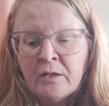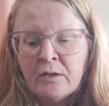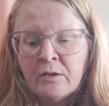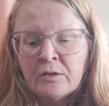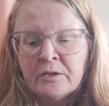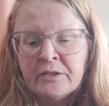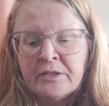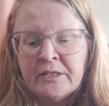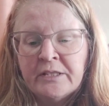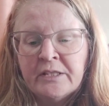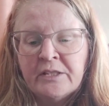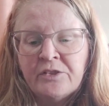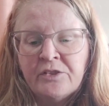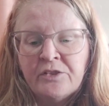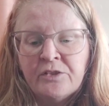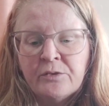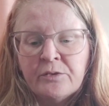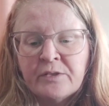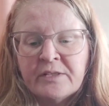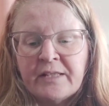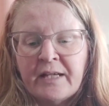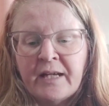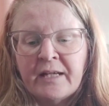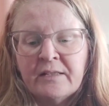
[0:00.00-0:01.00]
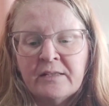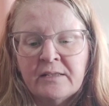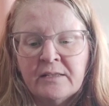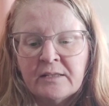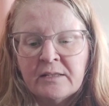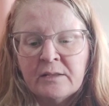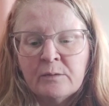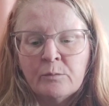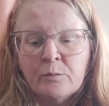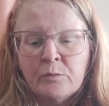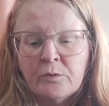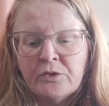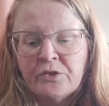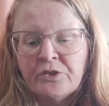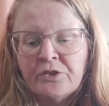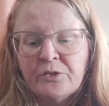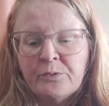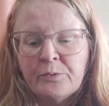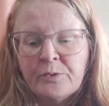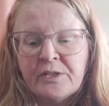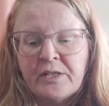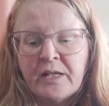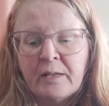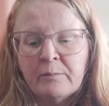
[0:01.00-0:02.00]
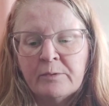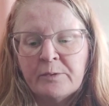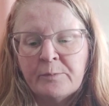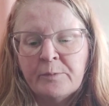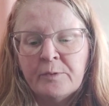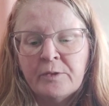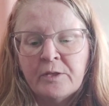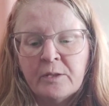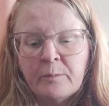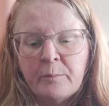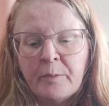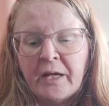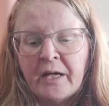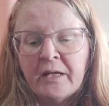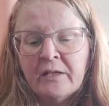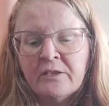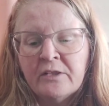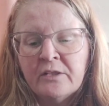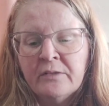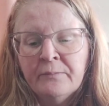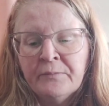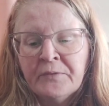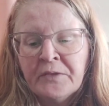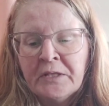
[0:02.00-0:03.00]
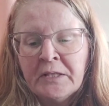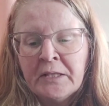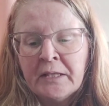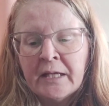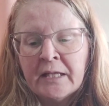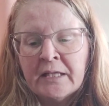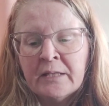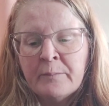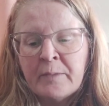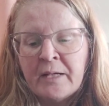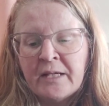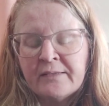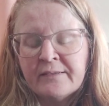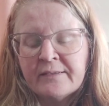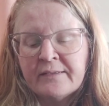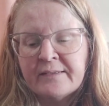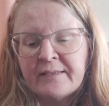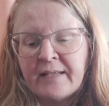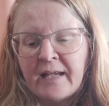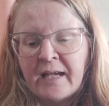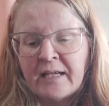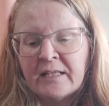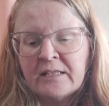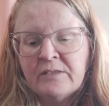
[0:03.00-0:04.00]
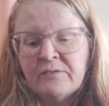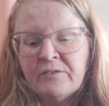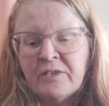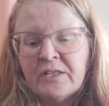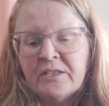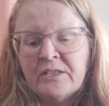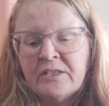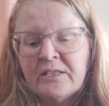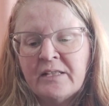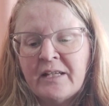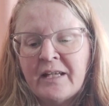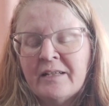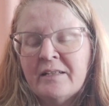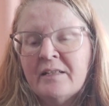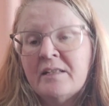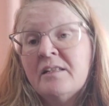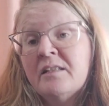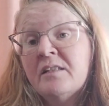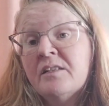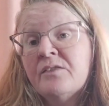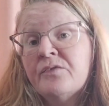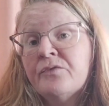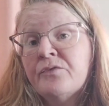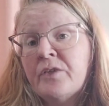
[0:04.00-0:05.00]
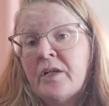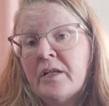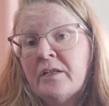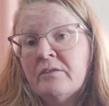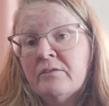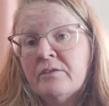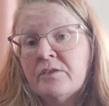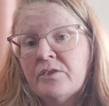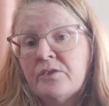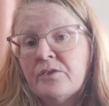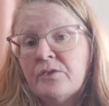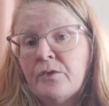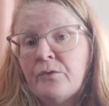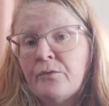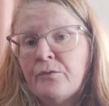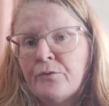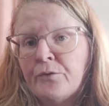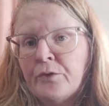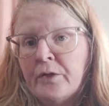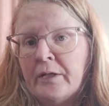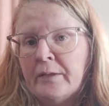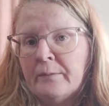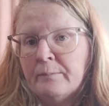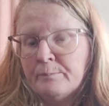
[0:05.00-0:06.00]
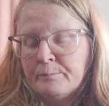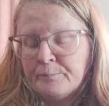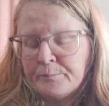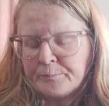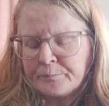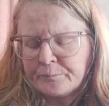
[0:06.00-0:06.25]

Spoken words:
All you need to do is add a little water to a tablespoon of the powder, and the mask is activated and it is fragrance-free.